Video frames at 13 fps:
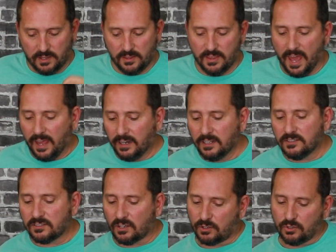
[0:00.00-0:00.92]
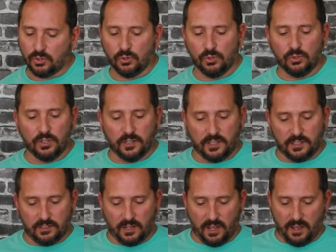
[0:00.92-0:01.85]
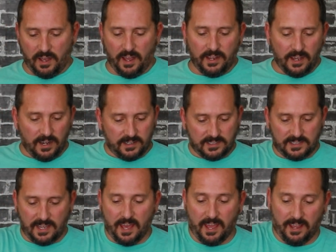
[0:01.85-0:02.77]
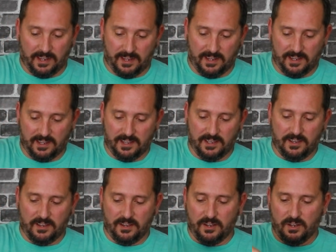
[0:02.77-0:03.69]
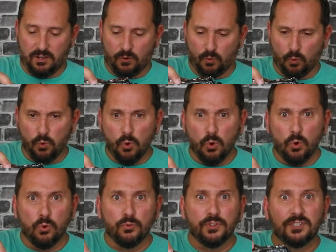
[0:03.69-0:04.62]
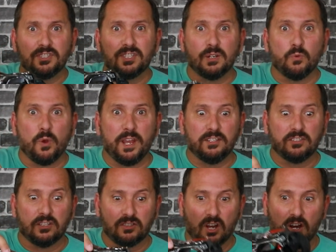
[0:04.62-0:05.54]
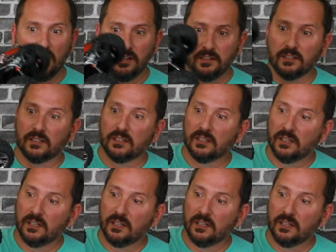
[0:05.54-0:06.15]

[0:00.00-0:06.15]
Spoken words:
that is a cool looking, I gotta say. Woo, this thing weighs a ton.